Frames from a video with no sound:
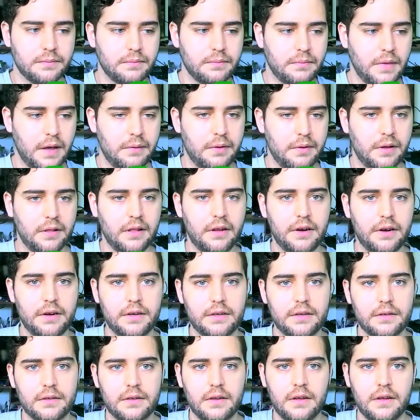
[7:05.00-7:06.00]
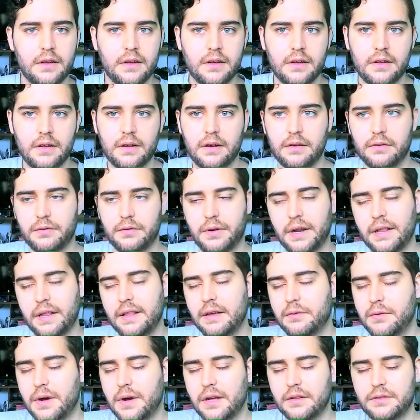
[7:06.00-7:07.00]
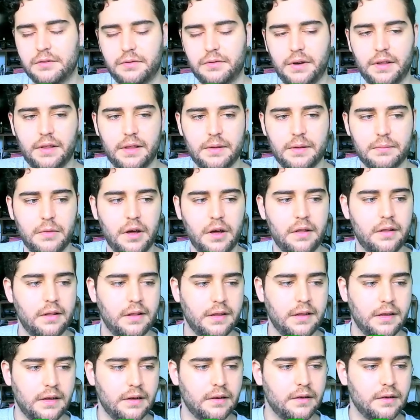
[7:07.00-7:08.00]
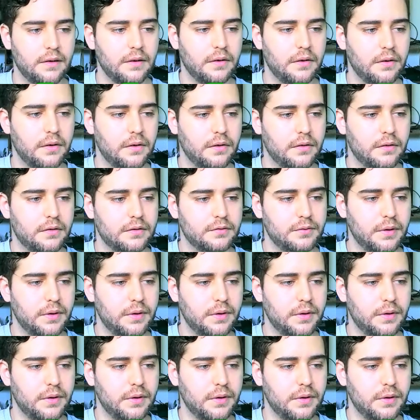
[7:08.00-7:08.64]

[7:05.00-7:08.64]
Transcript: Maybe learn really well 3D modeling or 3D.